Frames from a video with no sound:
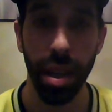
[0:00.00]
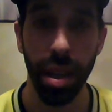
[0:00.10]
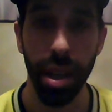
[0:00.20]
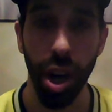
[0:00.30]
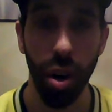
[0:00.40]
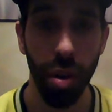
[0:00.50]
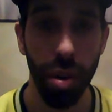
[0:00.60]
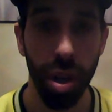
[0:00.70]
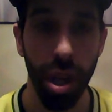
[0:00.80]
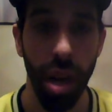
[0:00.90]
You know,
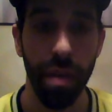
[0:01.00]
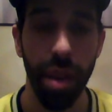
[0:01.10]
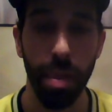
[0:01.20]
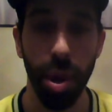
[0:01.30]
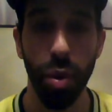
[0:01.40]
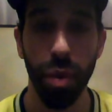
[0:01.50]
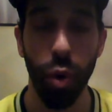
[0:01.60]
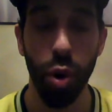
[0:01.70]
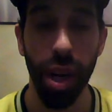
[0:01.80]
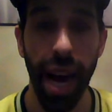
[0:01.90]
if they play with
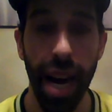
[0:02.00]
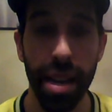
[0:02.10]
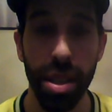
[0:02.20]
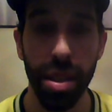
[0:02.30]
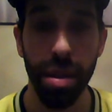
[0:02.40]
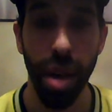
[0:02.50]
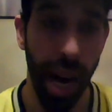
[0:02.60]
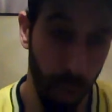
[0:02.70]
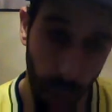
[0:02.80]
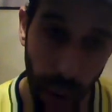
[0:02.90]
4 guys,
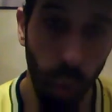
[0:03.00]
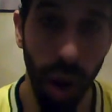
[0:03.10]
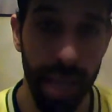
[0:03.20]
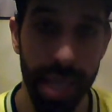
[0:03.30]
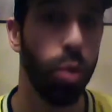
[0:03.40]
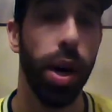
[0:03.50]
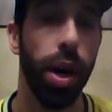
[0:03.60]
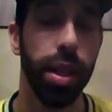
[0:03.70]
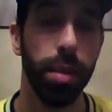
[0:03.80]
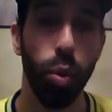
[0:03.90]
I still
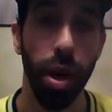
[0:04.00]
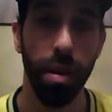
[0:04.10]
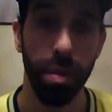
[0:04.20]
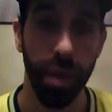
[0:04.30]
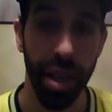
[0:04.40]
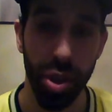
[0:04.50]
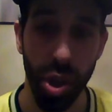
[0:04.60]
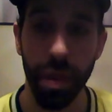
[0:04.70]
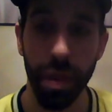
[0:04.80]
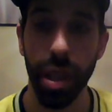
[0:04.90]
want them to win. They
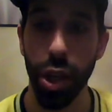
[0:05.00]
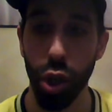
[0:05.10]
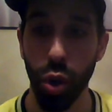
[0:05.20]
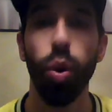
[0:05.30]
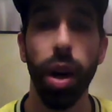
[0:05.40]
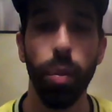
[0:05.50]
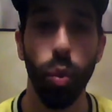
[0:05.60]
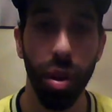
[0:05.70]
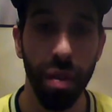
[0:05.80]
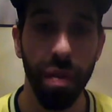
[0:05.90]
deserve it. They showed up
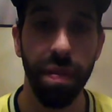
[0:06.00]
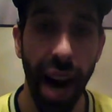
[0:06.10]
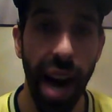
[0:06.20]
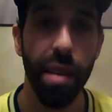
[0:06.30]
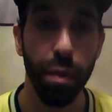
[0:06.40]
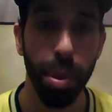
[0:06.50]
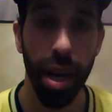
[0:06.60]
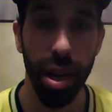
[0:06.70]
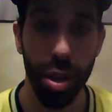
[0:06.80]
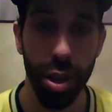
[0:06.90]
with 5
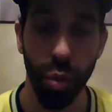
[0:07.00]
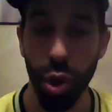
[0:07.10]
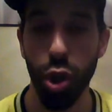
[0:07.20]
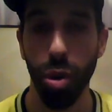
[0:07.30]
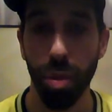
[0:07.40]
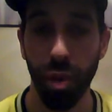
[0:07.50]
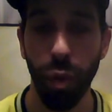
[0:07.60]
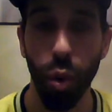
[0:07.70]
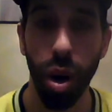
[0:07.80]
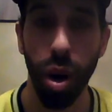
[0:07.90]
players, and we showed up with
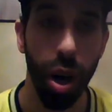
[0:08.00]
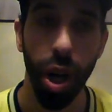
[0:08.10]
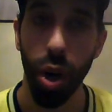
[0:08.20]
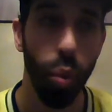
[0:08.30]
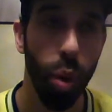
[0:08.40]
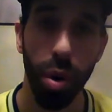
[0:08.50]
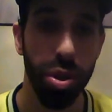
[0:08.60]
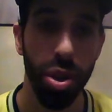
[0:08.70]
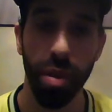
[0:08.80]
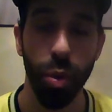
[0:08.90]
4. We don't
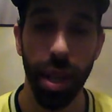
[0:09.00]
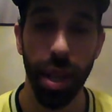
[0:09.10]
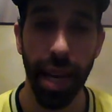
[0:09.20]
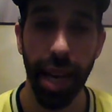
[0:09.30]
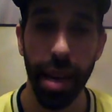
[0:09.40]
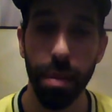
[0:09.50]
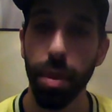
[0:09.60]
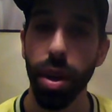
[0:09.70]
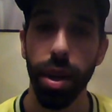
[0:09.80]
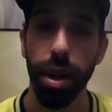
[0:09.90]
deserve to win that game.
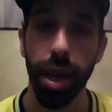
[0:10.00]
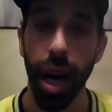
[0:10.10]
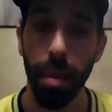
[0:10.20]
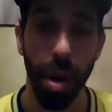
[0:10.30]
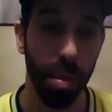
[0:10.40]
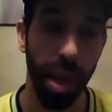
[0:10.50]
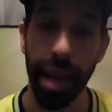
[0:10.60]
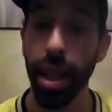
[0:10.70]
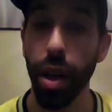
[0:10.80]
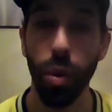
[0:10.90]
I'm
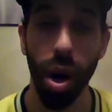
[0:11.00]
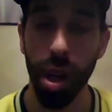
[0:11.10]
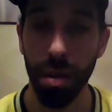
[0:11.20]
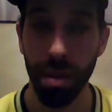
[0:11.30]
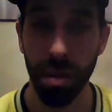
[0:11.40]
glad they won.